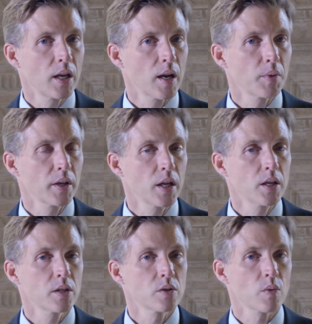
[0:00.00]

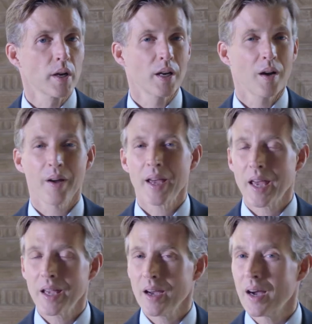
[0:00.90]
applications right now,
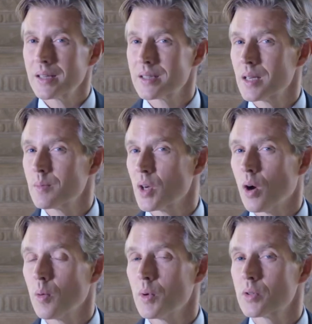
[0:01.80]
AI seems
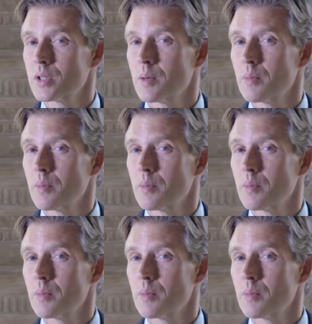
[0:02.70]
almost to